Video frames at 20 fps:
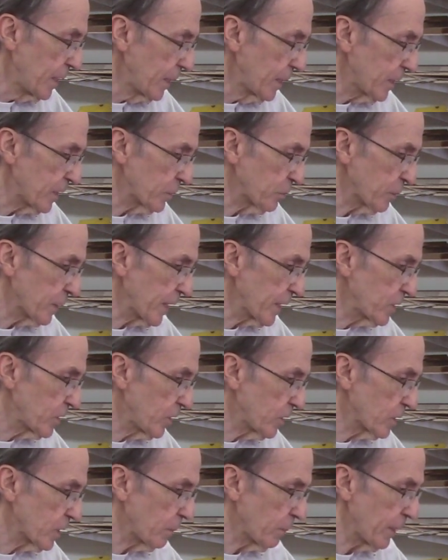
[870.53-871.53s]
because with that
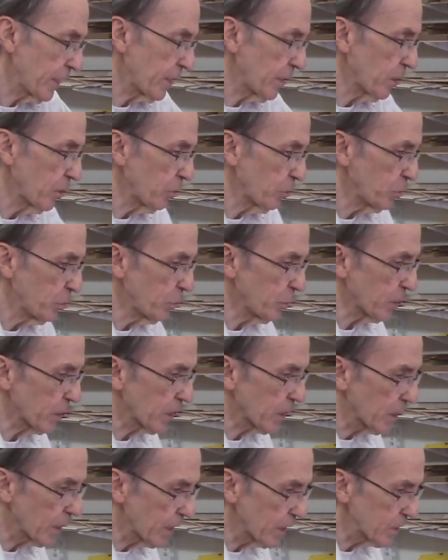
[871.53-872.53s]
system I can go through at a
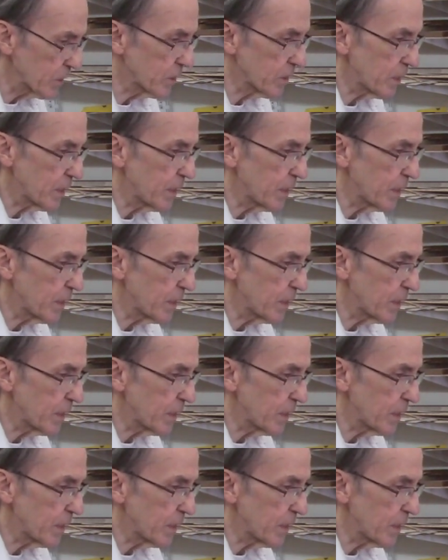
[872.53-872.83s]
constant,